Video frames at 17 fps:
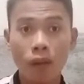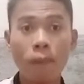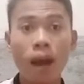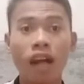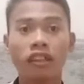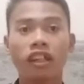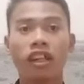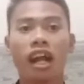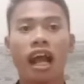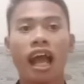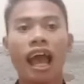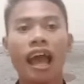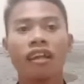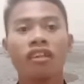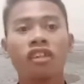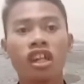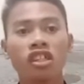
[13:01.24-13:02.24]
matter,
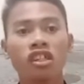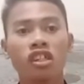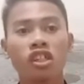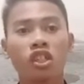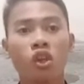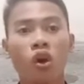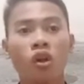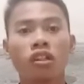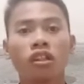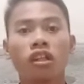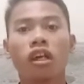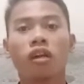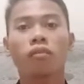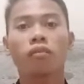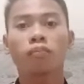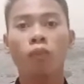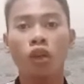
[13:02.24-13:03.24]
and this result
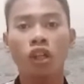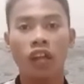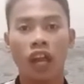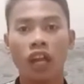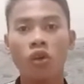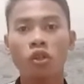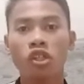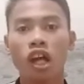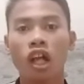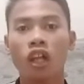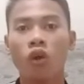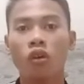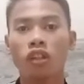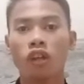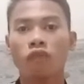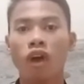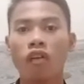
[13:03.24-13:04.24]
volcanoes
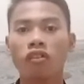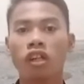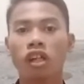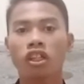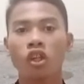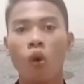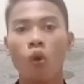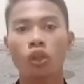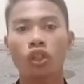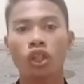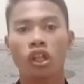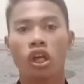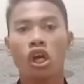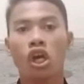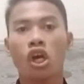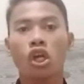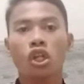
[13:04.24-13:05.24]
along the boundaries
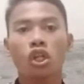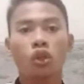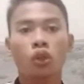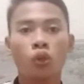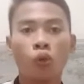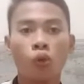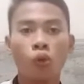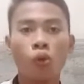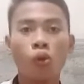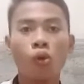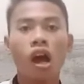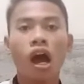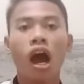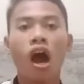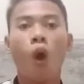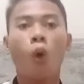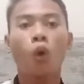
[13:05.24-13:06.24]
ocean to
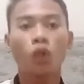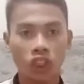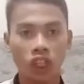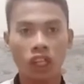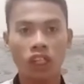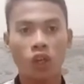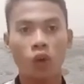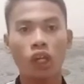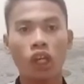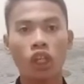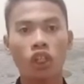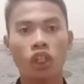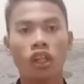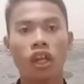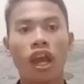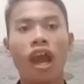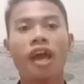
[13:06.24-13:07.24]
ocean
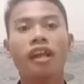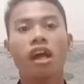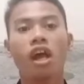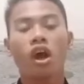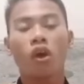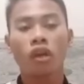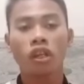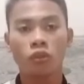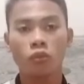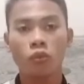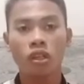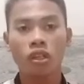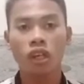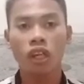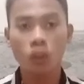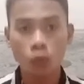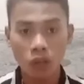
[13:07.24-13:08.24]
collision, and it
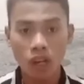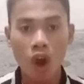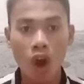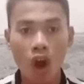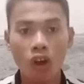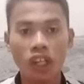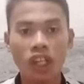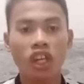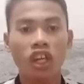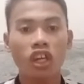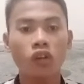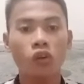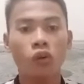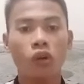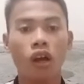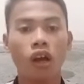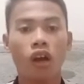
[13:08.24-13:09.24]
will
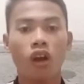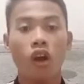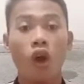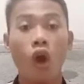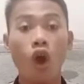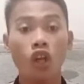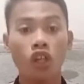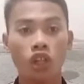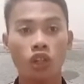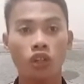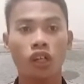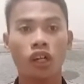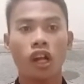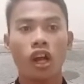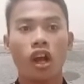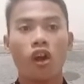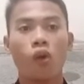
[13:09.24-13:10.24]

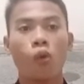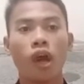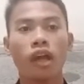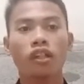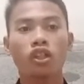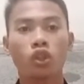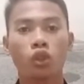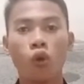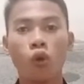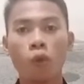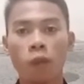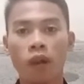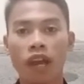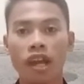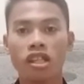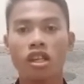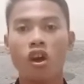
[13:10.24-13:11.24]
occur when two
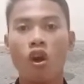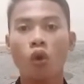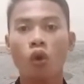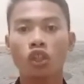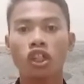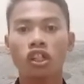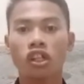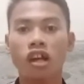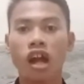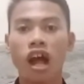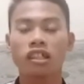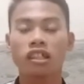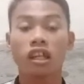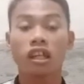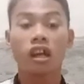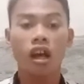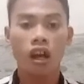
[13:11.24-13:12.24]
plates ocean
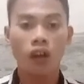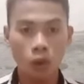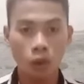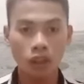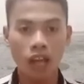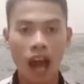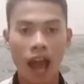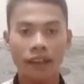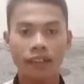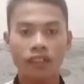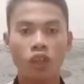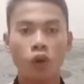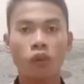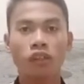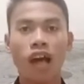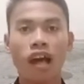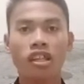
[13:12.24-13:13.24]
crust collide.
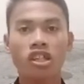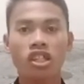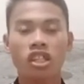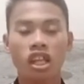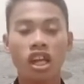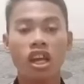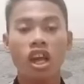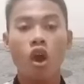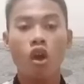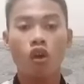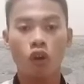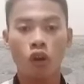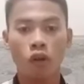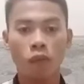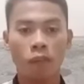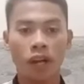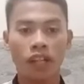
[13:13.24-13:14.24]
So that's the
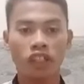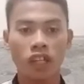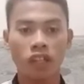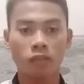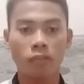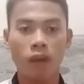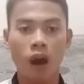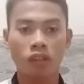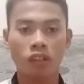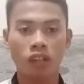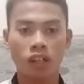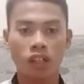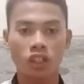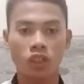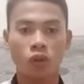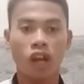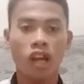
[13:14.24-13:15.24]
convergent
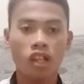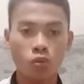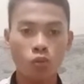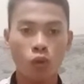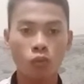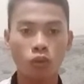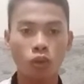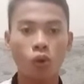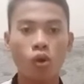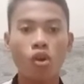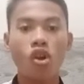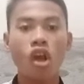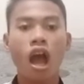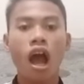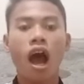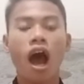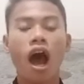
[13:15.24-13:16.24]
boundary. So let's move to